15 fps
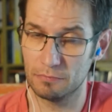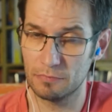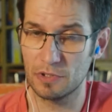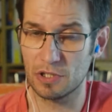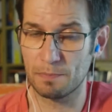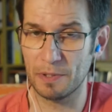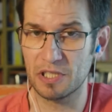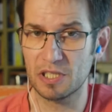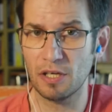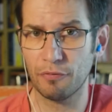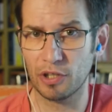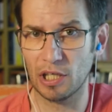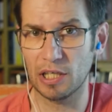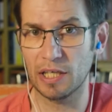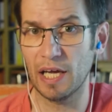
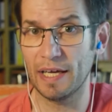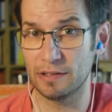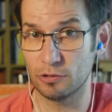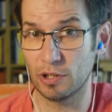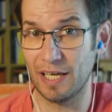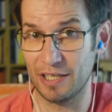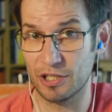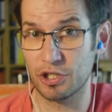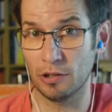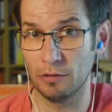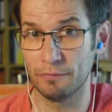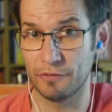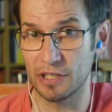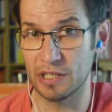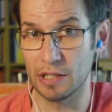specifically educational
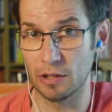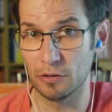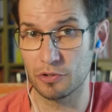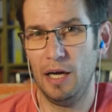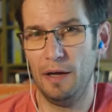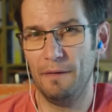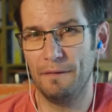videos.